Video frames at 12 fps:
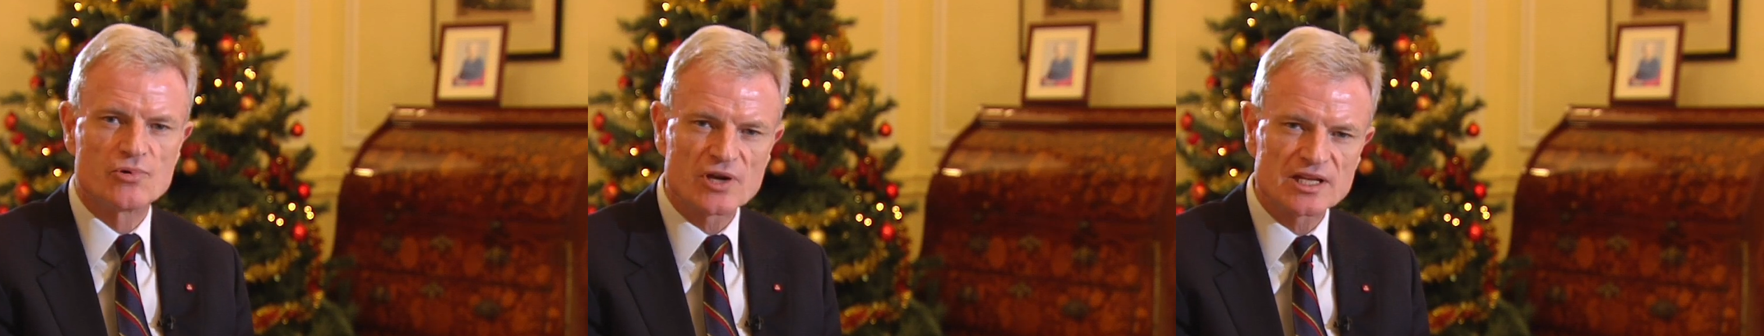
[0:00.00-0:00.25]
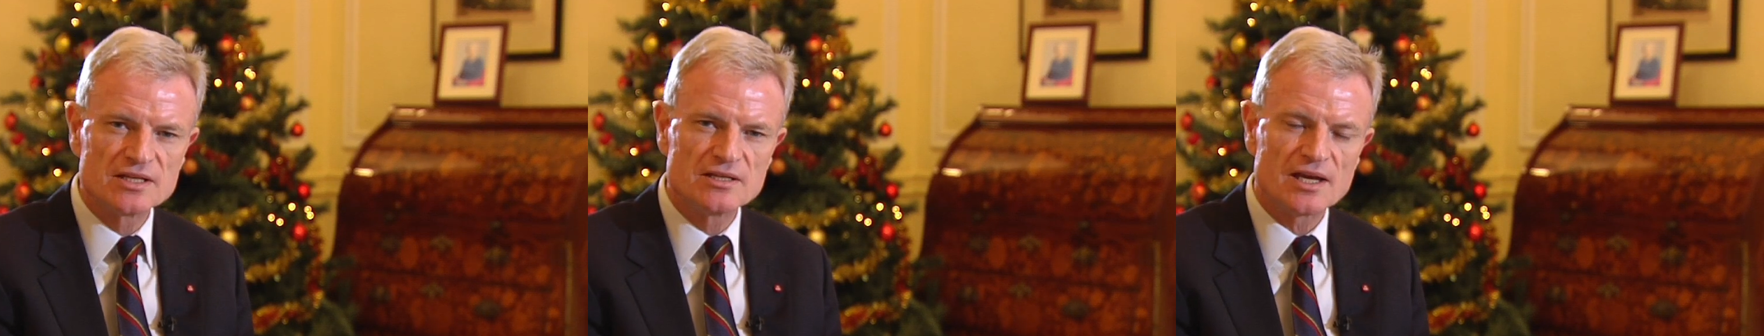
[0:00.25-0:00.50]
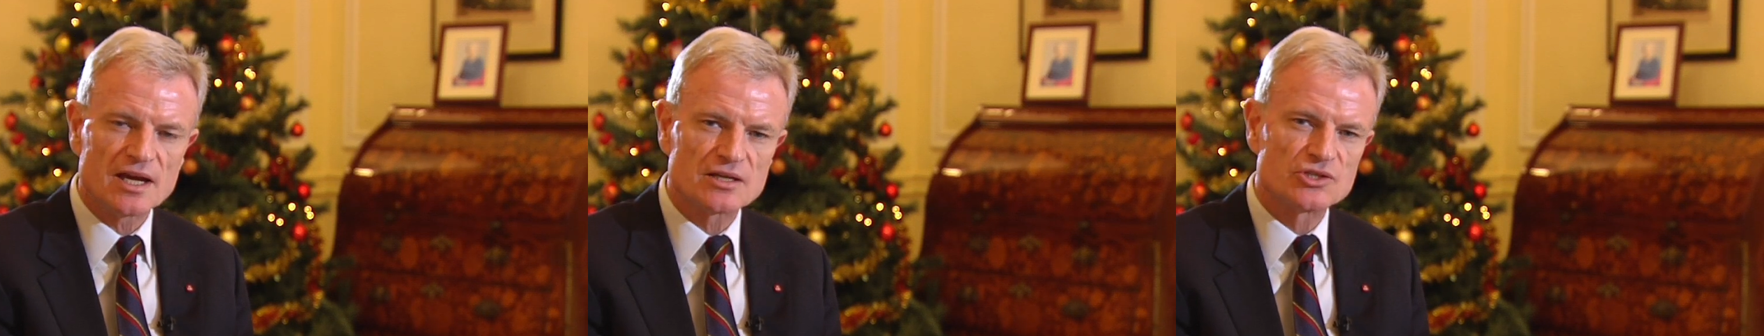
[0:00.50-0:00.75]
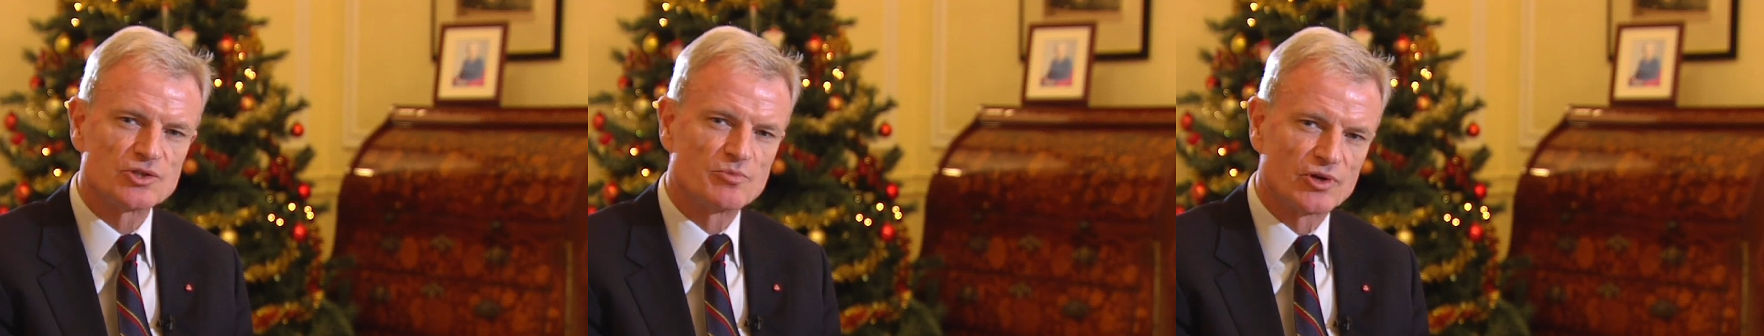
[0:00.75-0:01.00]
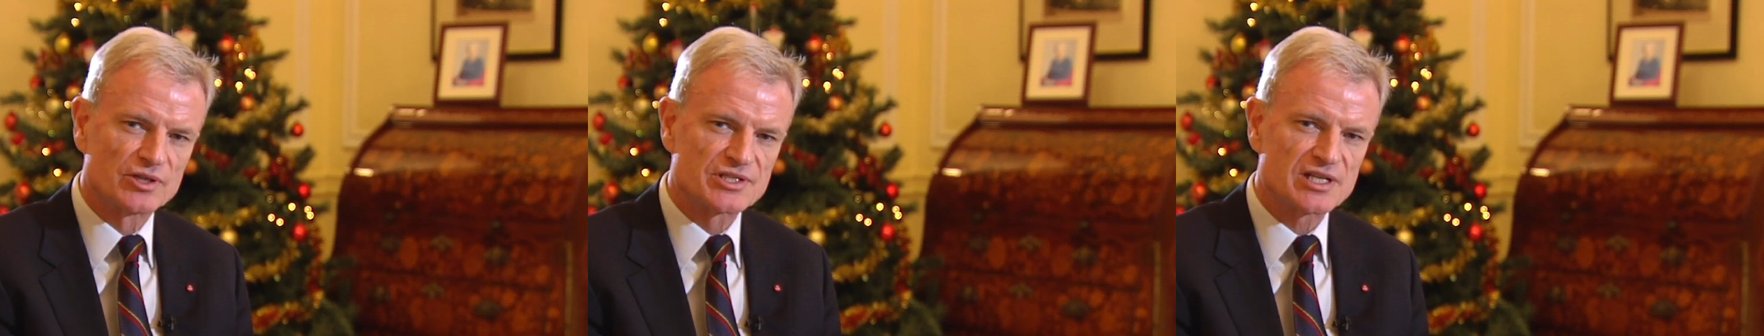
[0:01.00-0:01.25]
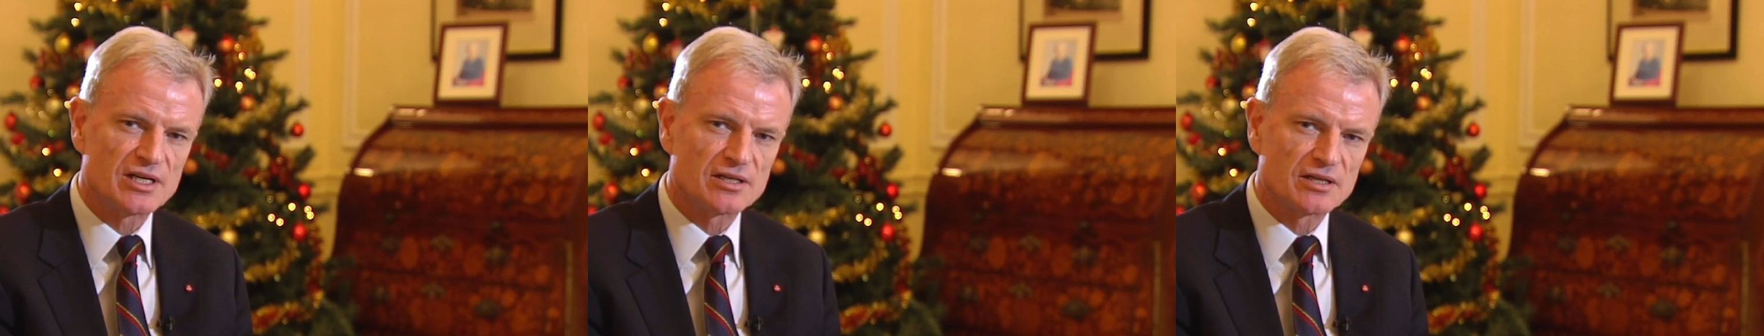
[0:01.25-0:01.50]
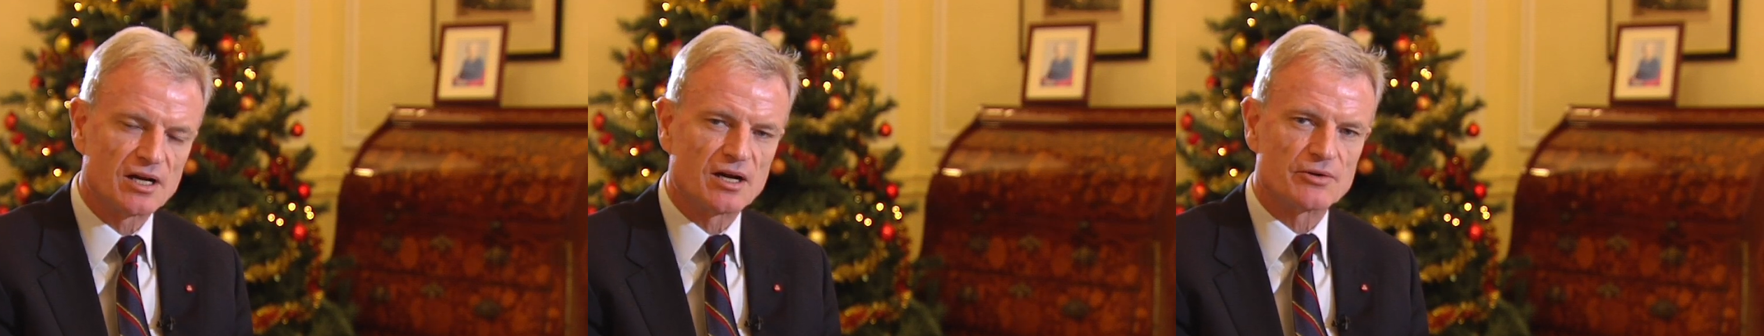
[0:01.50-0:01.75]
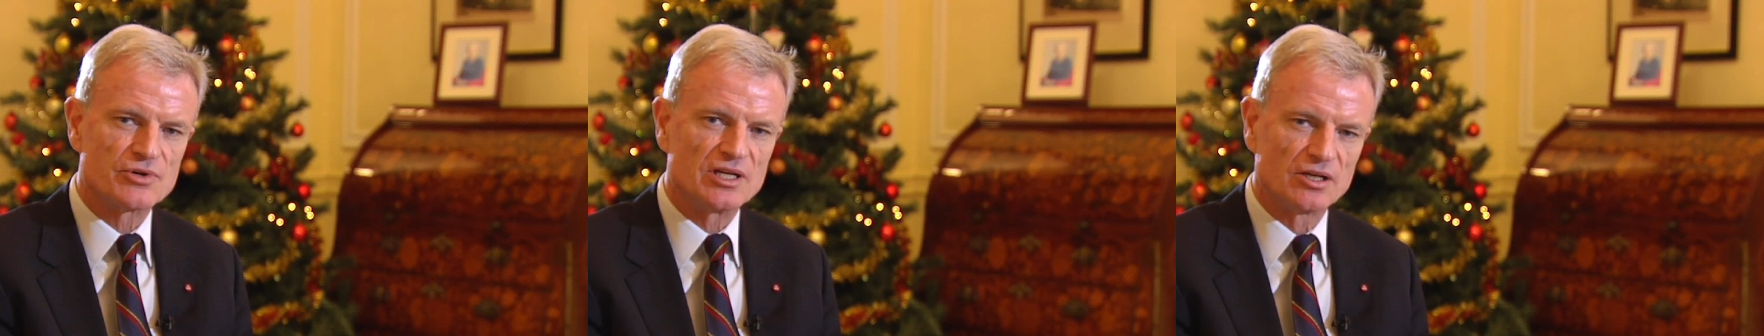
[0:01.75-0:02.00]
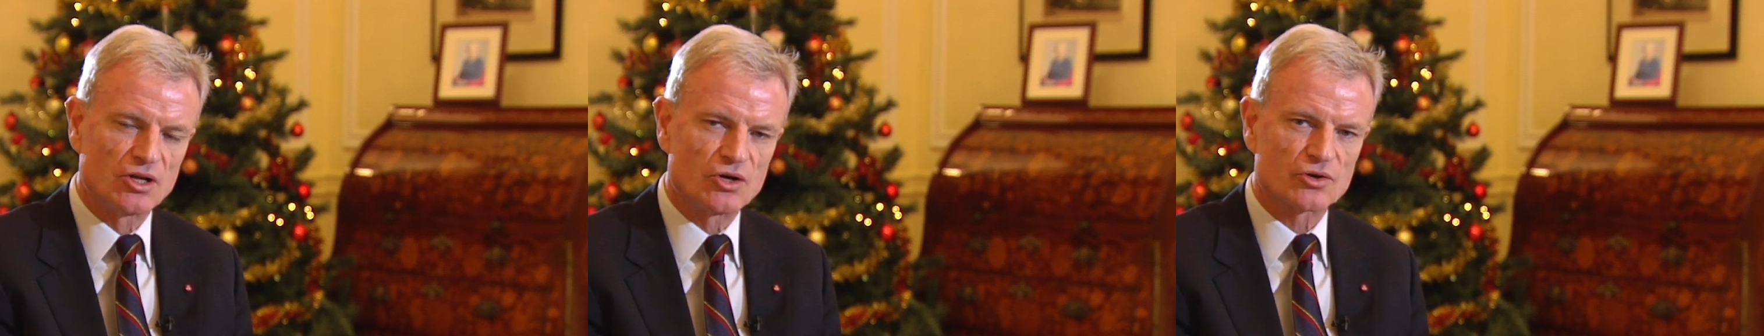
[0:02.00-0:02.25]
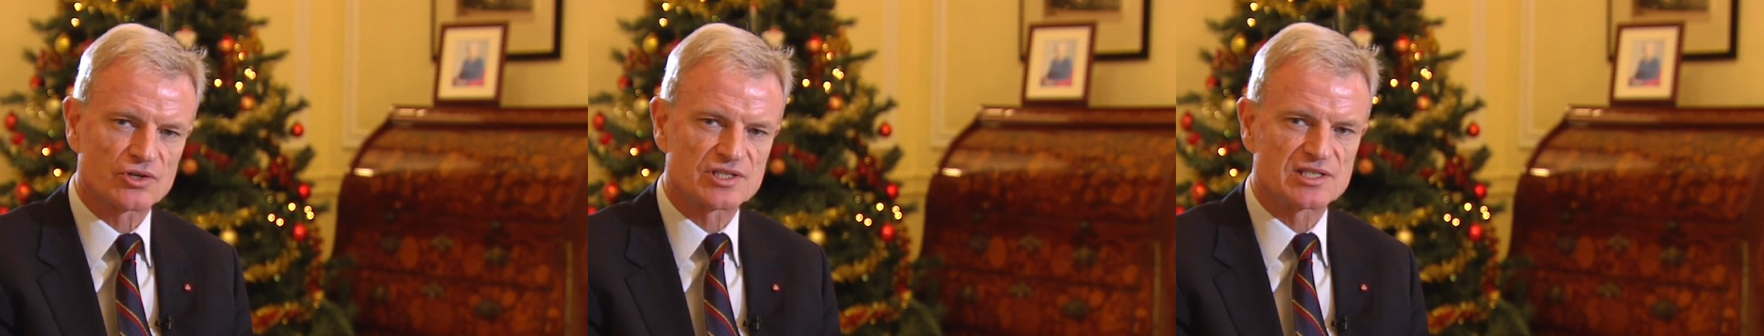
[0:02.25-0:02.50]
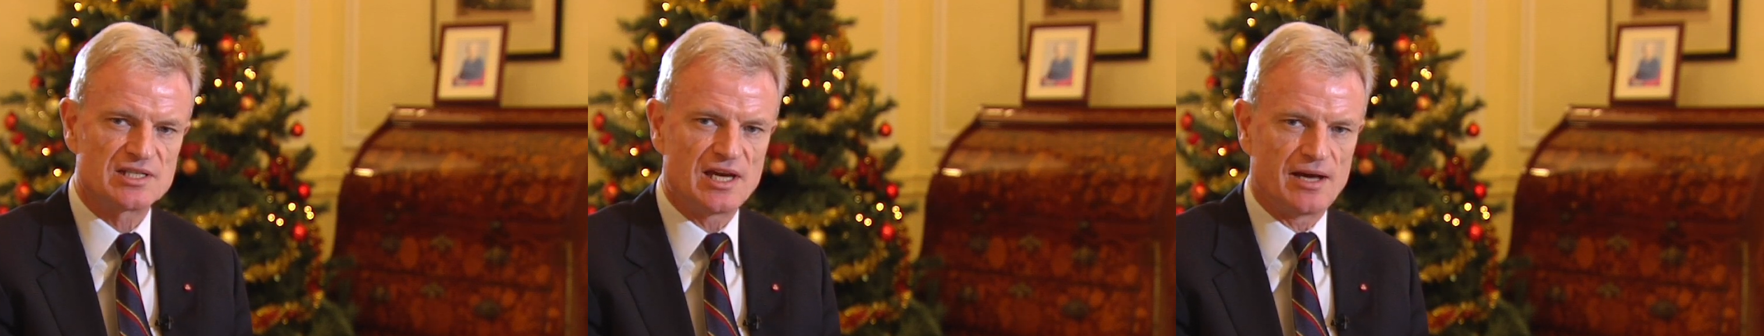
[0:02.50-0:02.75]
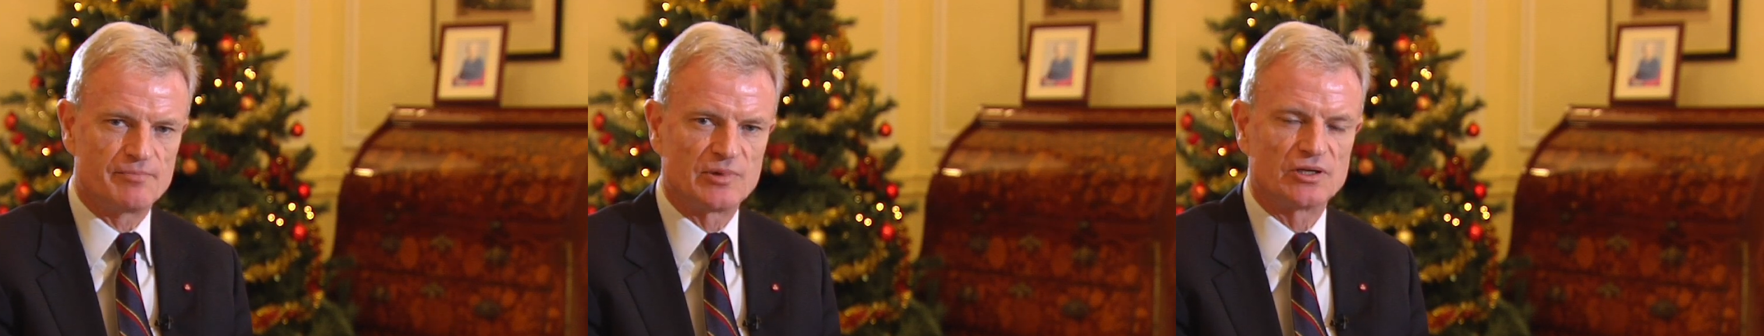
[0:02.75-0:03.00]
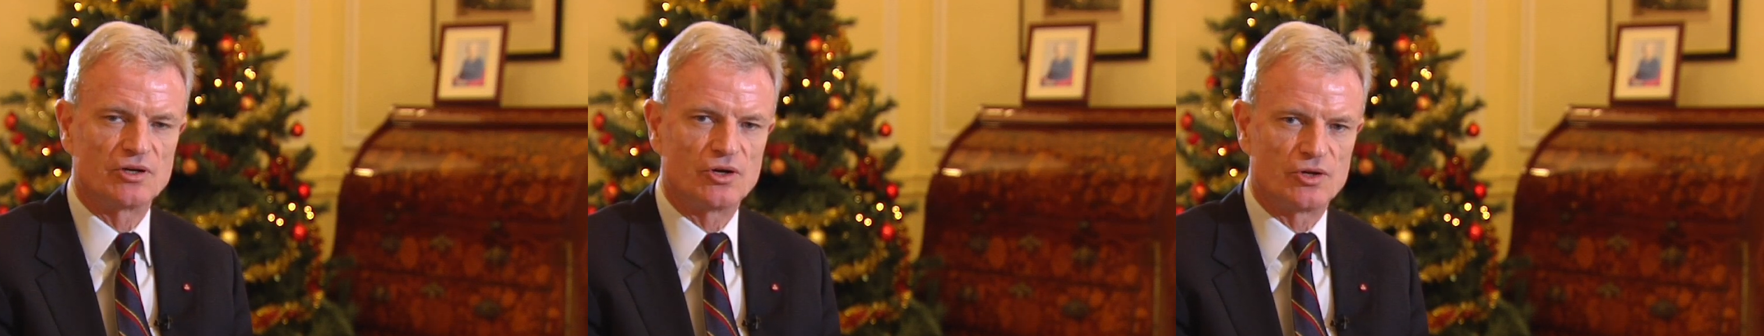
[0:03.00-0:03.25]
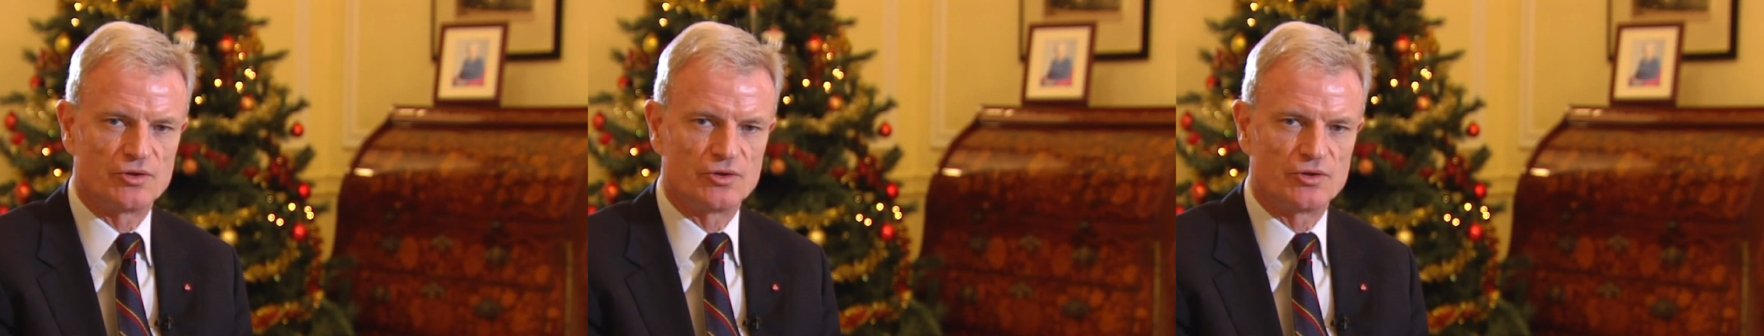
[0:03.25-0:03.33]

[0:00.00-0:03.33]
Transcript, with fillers: Britain and Gibraltar are in lockstep